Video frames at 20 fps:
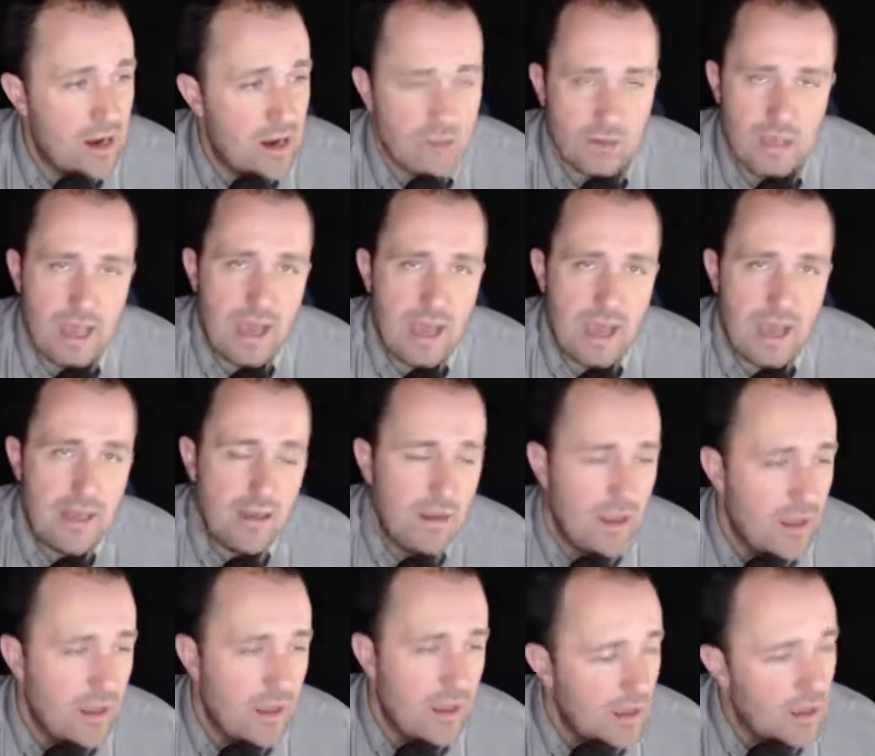So, yeah, I did
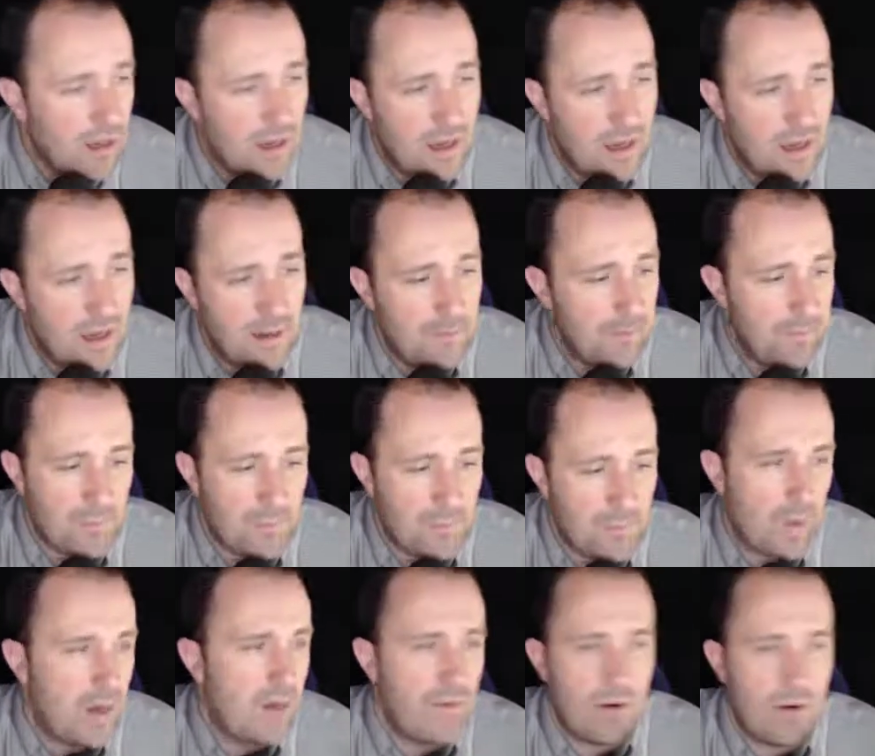um,
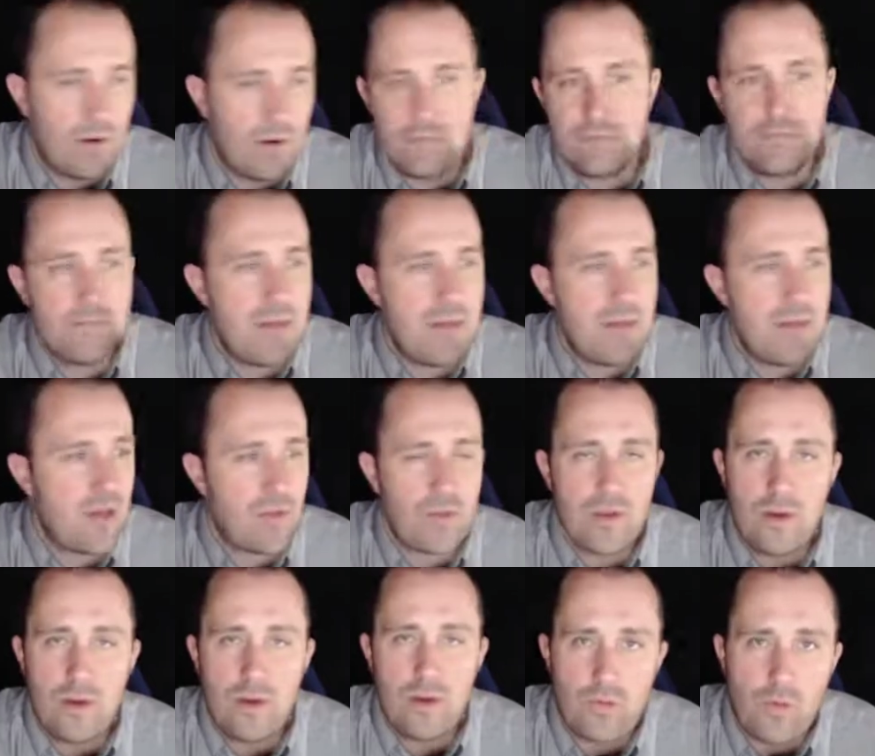whatever meth,
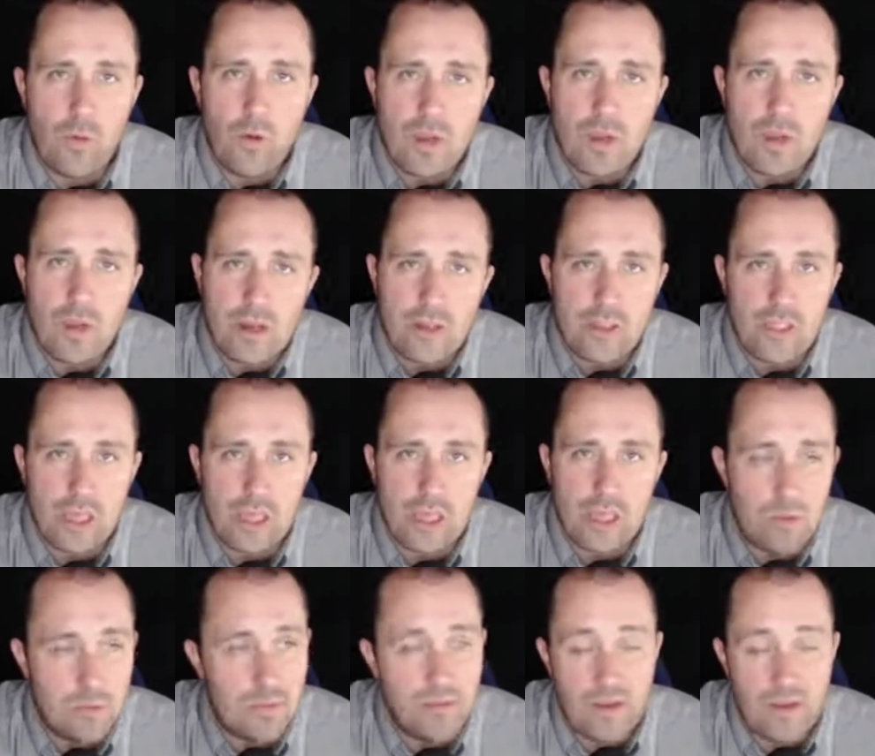you know, four years ago.
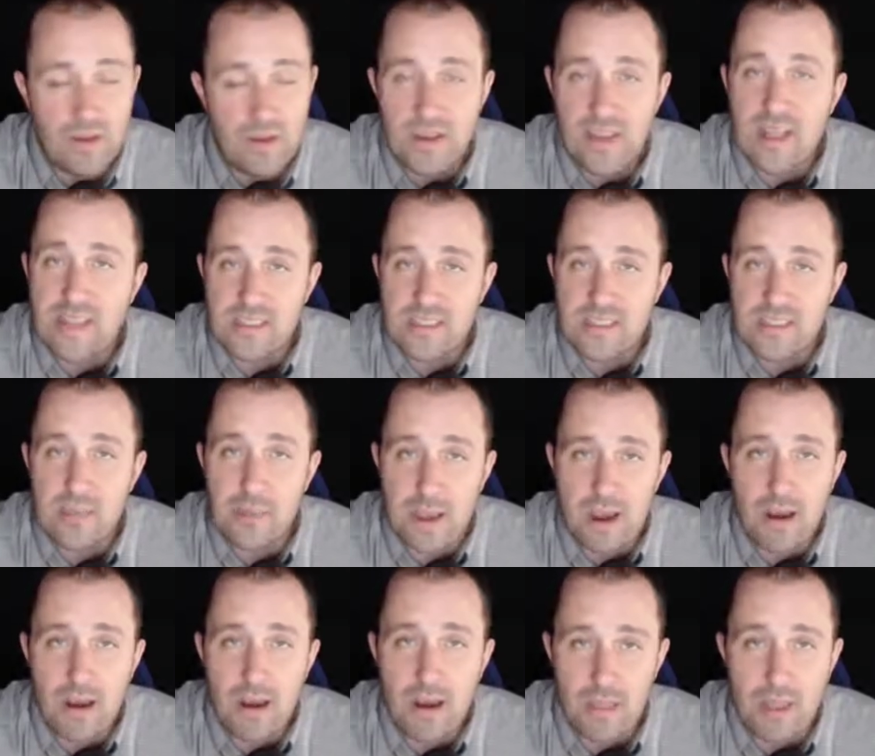Well, if I've had that same
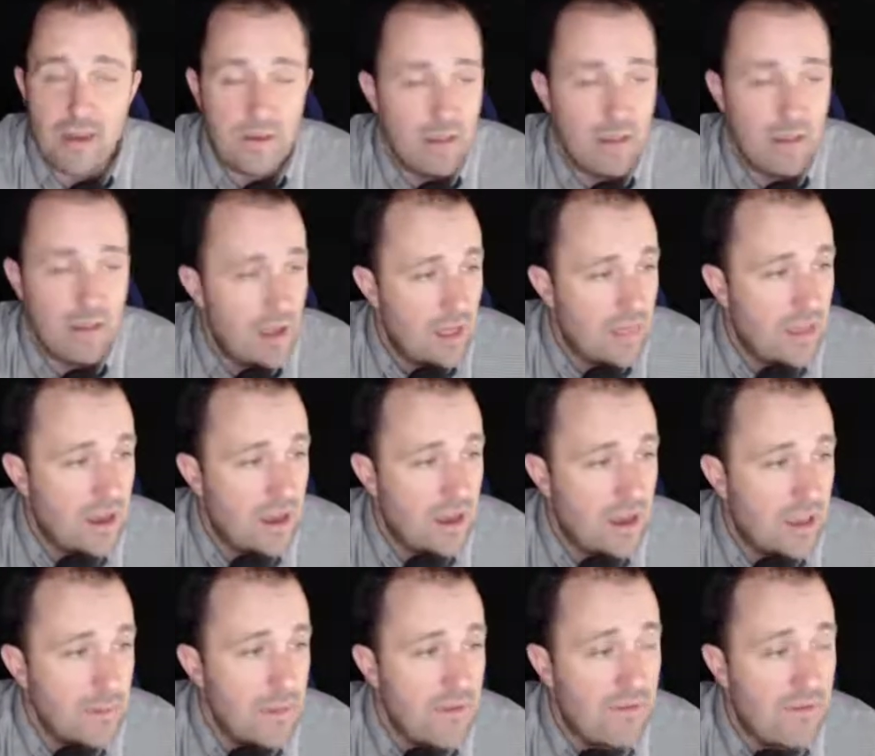hair, then then it
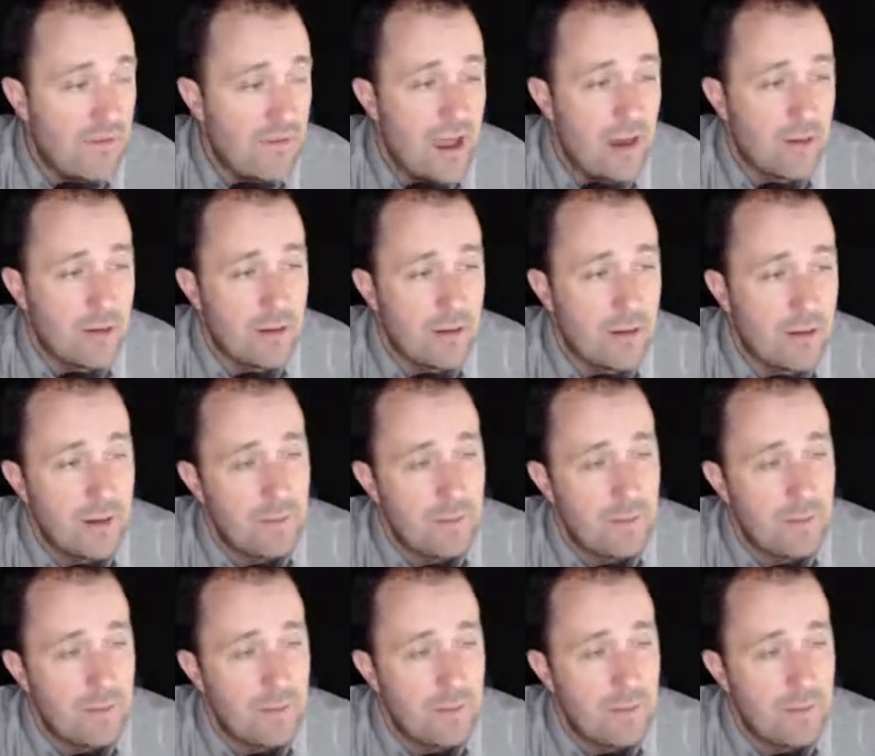can be found.